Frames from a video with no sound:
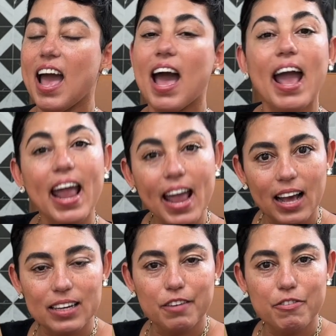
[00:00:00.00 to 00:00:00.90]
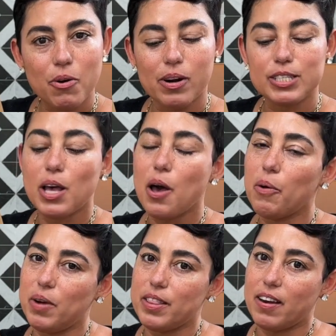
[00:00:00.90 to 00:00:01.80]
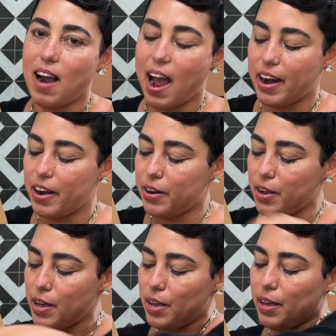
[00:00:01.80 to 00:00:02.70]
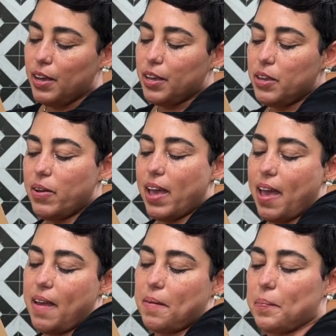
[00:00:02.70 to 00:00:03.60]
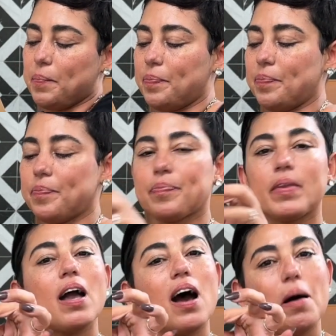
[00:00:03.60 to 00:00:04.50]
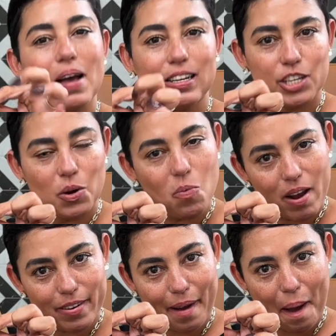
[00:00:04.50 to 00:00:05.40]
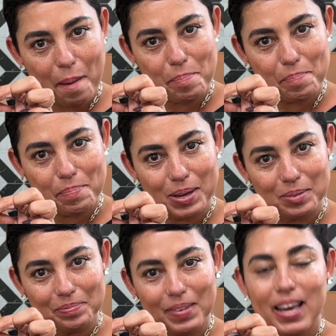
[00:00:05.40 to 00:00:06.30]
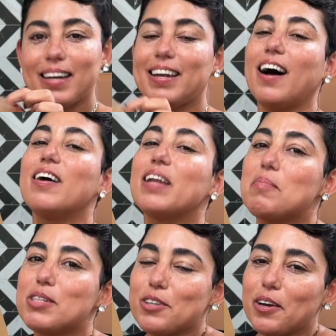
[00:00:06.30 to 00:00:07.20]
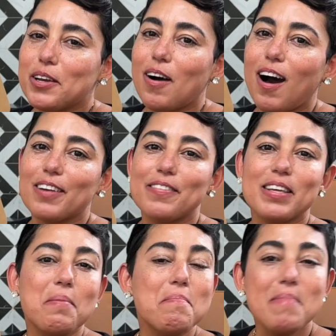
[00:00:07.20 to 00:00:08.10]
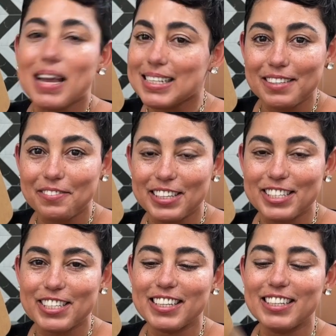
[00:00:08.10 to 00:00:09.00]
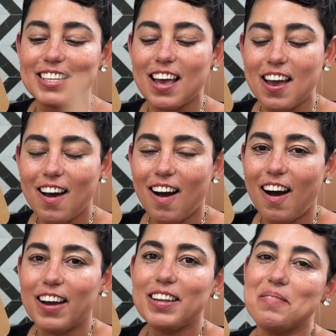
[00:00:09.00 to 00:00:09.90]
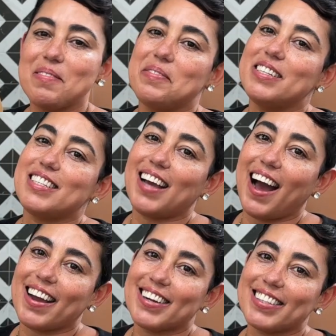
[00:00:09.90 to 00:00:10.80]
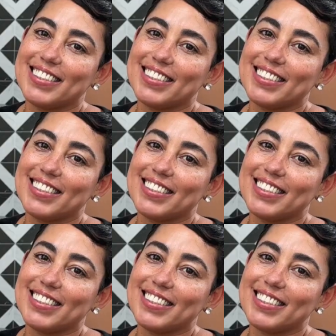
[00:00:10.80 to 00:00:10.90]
And of course, with your iron, you get a matching water cup. Now, let me show you all of the amazing features on the Mimi G iron.